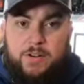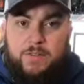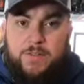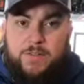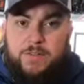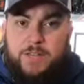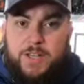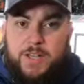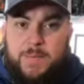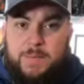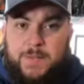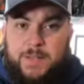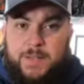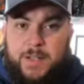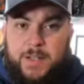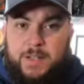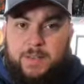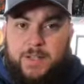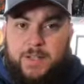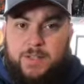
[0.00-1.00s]
few tips that
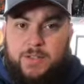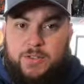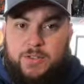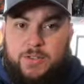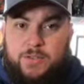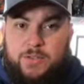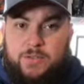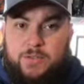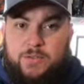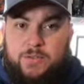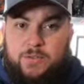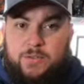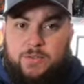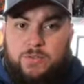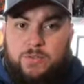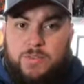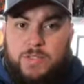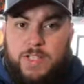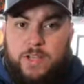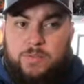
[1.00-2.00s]
I'd like to
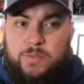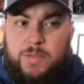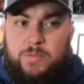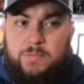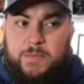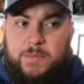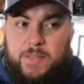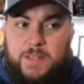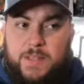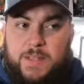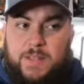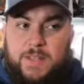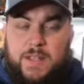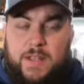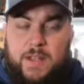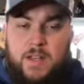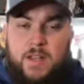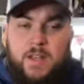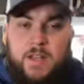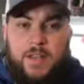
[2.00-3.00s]
tell people is
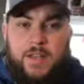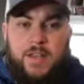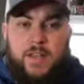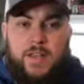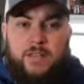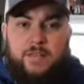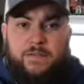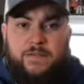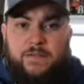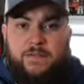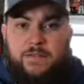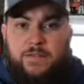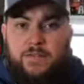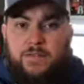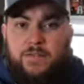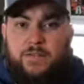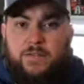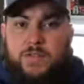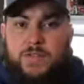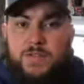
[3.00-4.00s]
if
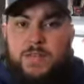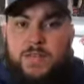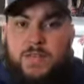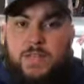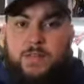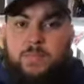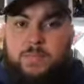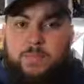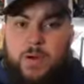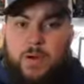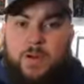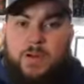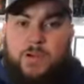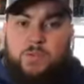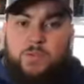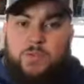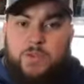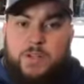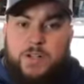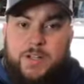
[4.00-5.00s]
you see
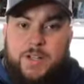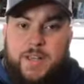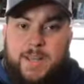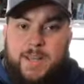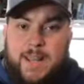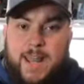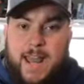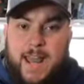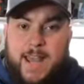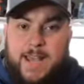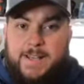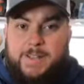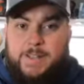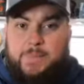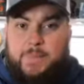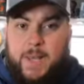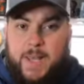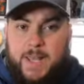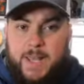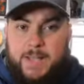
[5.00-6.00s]
barn wood and it has
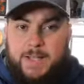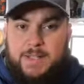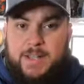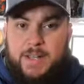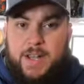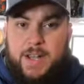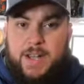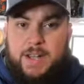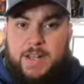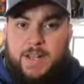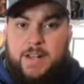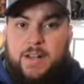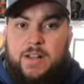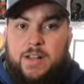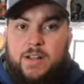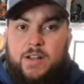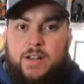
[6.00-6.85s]
paint on it,